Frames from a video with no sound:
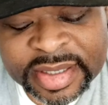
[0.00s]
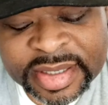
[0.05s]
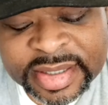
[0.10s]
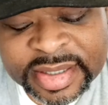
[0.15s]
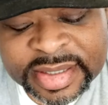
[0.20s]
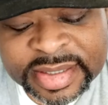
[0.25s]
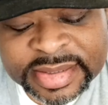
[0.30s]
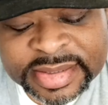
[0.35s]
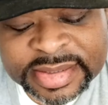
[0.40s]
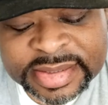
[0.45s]

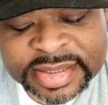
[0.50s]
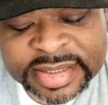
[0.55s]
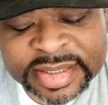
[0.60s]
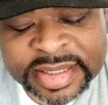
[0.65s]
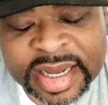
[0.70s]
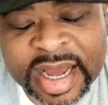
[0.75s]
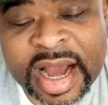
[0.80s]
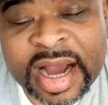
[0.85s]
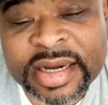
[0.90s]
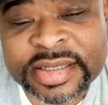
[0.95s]

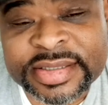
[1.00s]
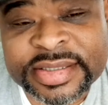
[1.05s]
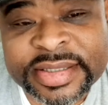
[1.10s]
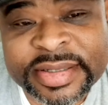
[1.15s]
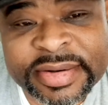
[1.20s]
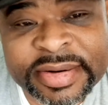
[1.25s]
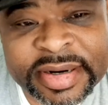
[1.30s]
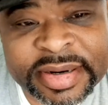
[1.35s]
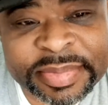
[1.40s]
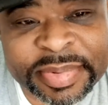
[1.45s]

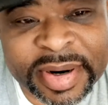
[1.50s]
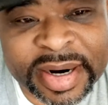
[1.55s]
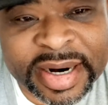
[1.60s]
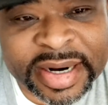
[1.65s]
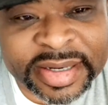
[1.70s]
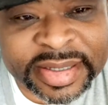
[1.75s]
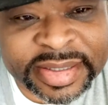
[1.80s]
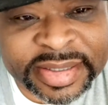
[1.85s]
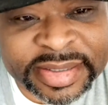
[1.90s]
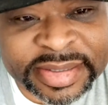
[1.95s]
auxiliary
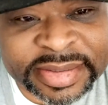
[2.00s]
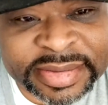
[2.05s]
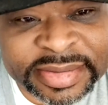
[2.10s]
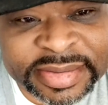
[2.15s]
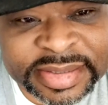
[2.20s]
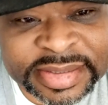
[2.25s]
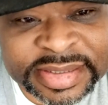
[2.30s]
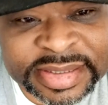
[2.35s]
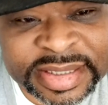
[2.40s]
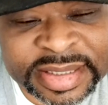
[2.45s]
pioneering
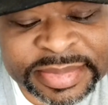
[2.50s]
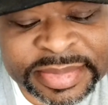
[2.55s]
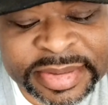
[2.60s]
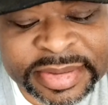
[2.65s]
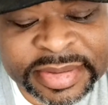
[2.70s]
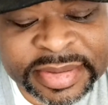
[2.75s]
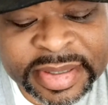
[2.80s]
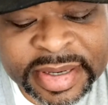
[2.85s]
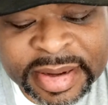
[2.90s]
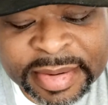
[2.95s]
during the
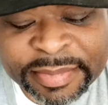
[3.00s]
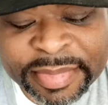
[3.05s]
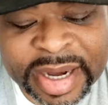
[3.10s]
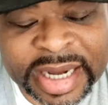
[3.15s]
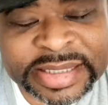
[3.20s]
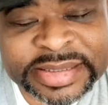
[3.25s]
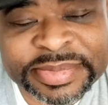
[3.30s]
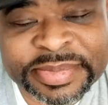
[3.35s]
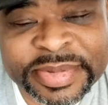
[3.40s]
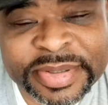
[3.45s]
summer,
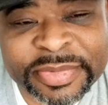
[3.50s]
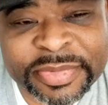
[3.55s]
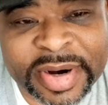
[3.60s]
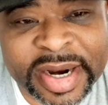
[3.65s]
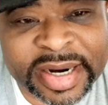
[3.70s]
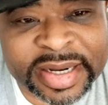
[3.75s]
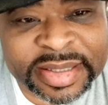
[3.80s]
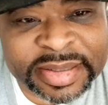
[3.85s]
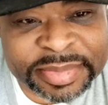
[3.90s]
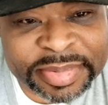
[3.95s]
possibly
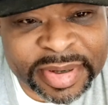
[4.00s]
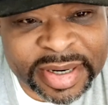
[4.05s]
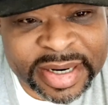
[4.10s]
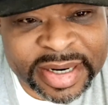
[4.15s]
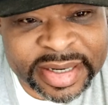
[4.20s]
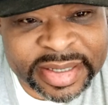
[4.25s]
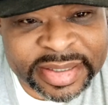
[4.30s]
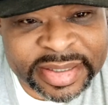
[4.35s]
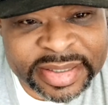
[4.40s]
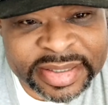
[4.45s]
regular
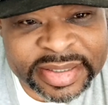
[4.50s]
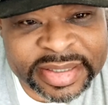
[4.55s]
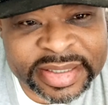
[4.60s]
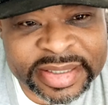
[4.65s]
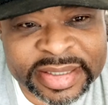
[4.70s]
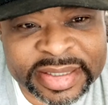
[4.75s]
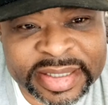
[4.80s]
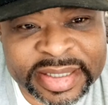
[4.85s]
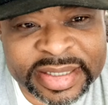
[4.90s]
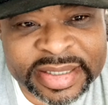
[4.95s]

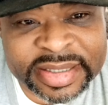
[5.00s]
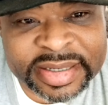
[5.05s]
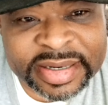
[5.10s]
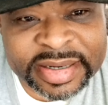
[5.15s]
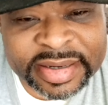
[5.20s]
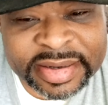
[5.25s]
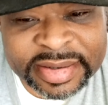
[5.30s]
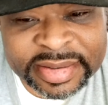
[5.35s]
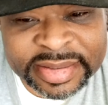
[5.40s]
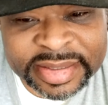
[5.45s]
pioneering at a
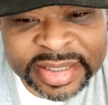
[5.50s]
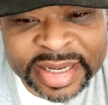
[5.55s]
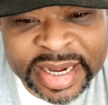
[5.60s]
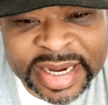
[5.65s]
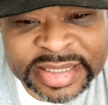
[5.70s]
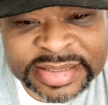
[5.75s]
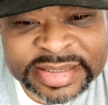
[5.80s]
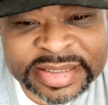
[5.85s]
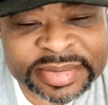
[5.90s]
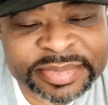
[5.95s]
early
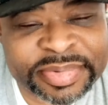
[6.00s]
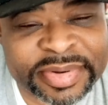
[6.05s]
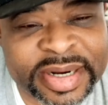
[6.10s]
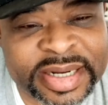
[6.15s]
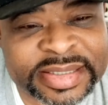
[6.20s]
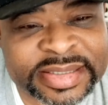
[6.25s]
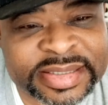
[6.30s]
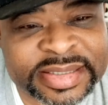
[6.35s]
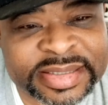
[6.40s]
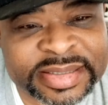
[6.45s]
age to
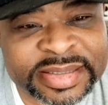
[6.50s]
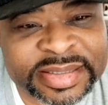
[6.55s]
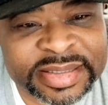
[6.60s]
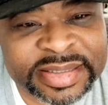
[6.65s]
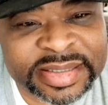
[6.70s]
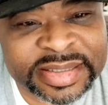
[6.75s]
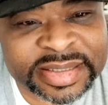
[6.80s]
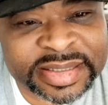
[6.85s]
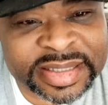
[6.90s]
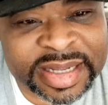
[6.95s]
impress
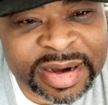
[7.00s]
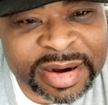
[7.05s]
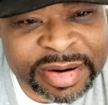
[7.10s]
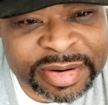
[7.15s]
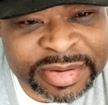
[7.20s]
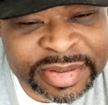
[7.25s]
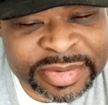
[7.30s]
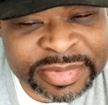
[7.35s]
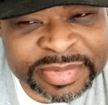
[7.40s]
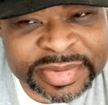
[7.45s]
the
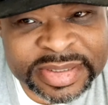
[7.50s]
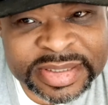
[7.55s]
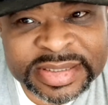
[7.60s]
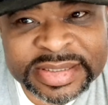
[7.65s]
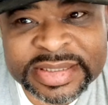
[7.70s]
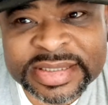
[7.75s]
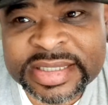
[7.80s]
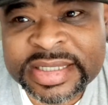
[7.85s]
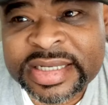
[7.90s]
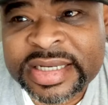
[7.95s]
older
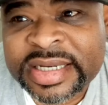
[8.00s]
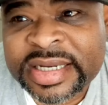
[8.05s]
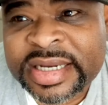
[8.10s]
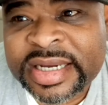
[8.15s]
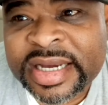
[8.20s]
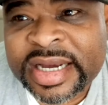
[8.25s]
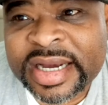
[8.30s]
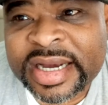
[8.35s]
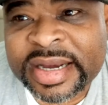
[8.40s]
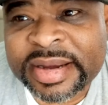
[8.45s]
ones,
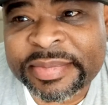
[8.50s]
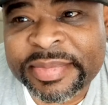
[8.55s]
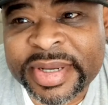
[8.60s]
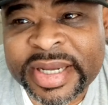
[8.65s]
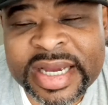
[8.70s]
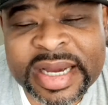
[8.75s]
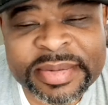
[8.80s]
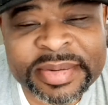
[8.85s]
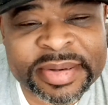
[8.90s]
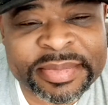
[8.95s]

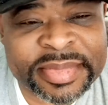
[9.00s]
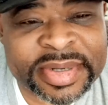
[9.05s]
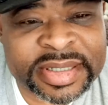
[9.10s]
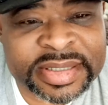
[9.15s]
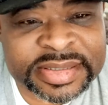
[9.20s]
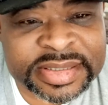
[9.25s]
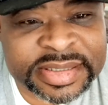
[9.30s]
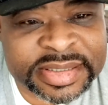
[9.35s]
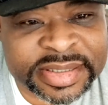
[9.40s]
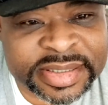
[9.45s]
becoming a
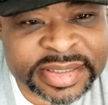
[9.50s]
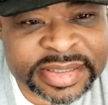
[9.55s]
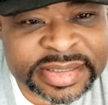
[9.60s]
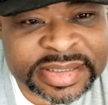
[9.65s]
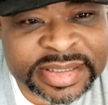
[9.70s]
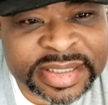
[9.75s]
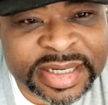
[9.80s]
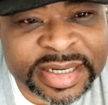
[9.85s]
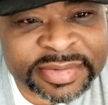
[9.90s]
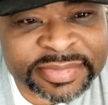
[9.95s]
ministerial
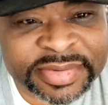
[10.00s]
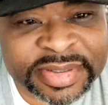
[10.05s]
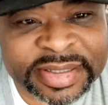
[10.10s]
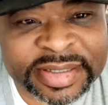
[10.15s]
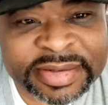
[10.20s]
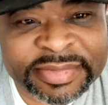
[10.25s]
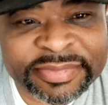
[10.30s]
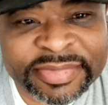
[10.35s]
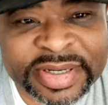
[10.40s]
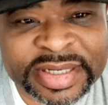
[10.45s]
servant, and
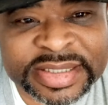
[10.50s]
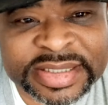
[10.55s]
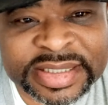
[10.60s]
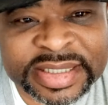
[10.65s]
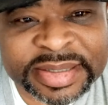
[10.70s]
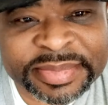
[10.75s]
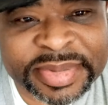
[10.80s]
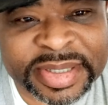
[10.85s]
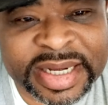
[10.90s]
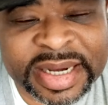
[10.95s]

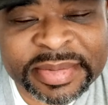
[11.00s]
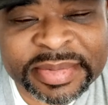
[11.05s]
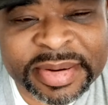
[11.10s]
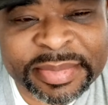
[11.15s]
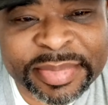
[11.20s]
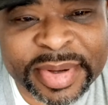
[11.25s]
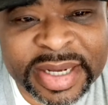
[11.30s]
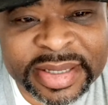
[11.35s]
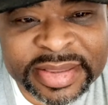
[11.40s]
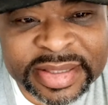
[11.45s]
eventually becoming a
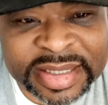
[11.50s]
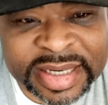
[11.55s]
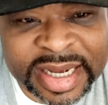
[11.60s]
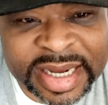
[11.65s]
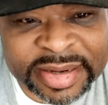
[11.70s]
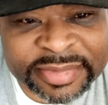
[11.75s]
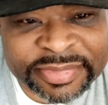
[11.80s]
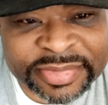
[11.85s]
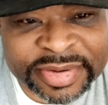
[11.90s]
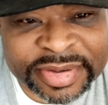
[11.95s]

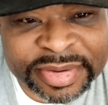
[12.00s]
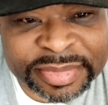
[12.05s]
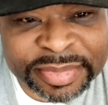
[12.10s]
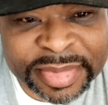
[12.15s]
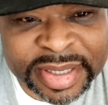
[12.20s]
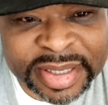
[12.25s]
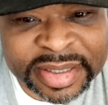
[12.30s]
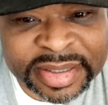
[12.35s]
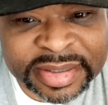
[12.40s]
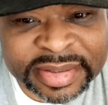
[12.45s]
Bethelite if you're a
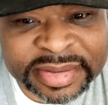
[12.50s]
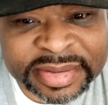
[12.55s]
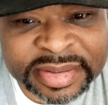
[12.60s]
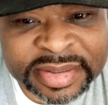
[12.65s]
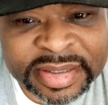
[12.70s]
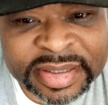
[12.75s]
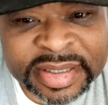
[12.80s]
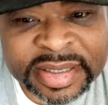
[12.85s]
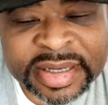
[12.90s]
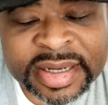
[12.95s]
male
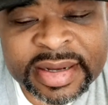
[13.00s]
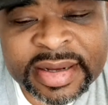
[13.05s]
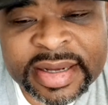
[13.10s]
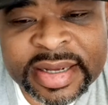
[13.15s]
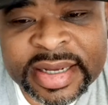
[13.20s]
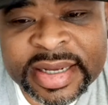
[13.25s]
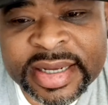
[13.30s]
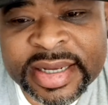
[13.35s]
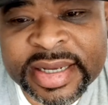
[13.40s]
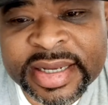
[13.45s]

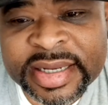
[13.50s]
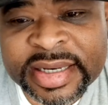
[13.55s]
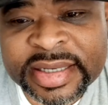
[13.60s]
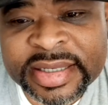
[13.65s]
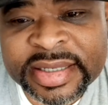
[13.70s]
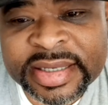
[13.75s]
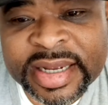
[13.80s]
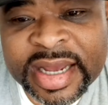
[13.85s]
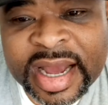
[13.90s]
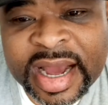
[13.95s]

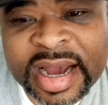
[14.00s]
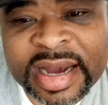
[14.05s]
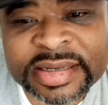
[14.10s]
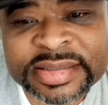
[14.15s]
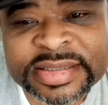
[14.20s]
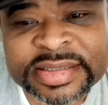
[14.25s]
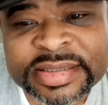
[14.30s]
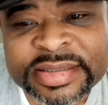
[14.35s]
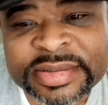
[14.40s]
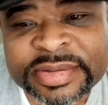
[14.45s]
and
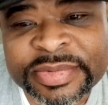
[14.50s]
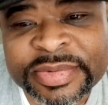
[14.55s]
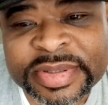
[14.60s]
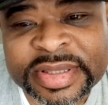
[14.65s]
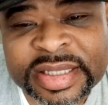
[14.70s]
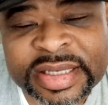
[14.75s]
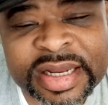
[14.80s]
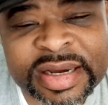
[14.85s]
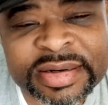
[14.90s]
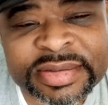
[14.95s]
also with
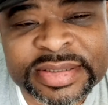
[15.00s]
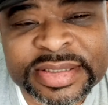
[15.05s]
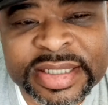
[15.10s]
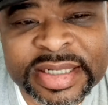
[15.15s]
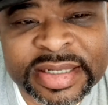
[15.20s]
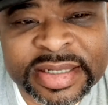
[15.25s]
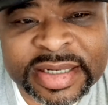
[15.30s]
the long-term